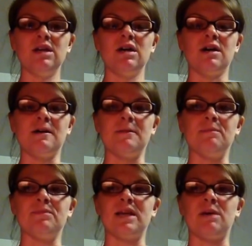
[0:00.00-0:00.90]

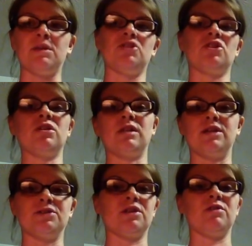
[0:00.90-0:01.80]
How many sugar
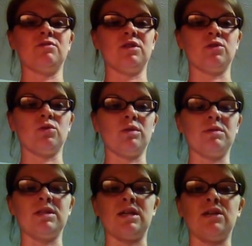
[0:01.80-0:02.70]
gliders can you fit in a Cool Whip
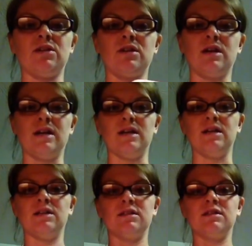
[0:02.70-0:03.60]
container?
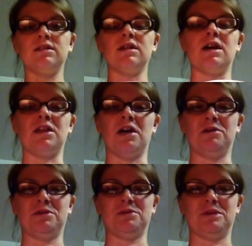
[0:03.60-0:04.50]
And I thought
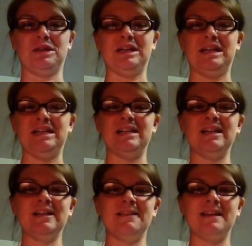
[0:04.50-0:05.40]
it was really neat.
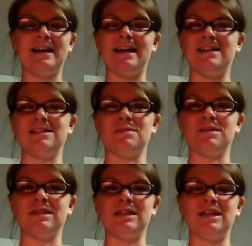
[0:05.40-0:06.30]
The guy had
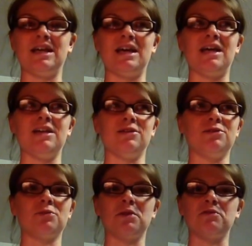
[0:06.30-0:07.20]
something like 8 or
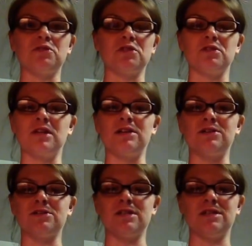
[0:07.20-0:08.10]
12 sugar
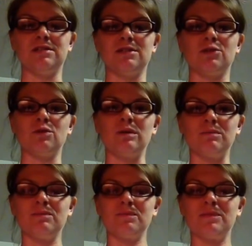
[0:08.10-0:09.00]
gliders in a Cool Whip
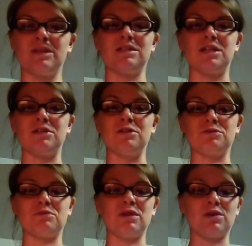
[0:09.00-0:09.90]
container, and it
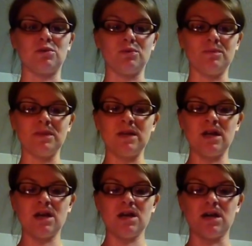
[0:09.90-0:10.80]
was really cool.
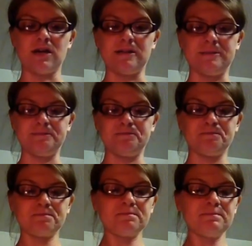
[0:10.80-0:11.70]

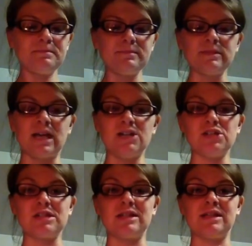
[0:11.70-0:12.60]
I
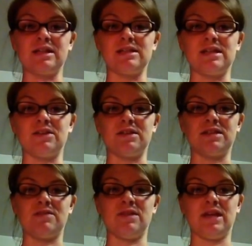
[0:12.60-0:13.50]
just cleaned this out this
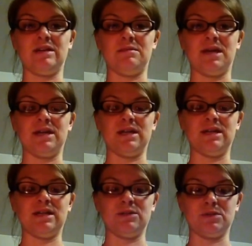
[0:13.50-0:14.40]
evening and made
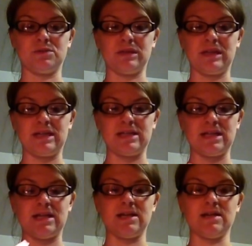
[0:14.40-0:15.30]
it. It was really easy.